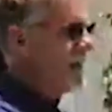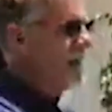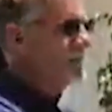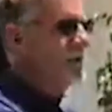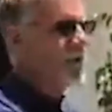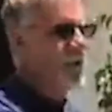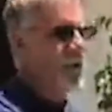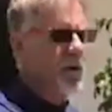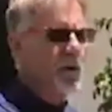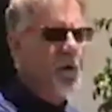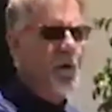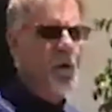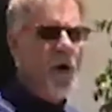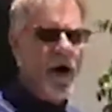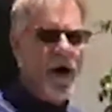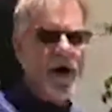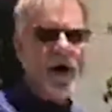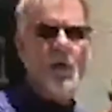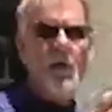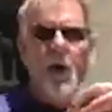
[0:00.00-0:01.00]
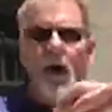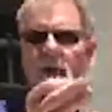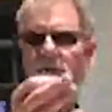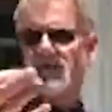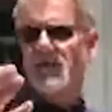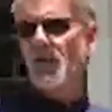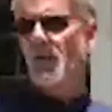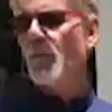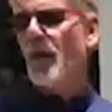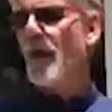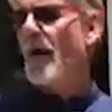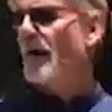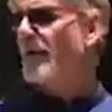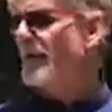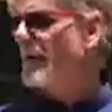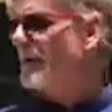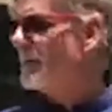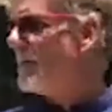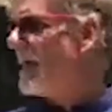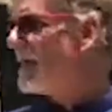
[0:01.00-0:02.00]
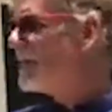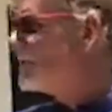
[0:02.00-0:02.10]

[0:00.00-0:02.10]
If you remember why I walked you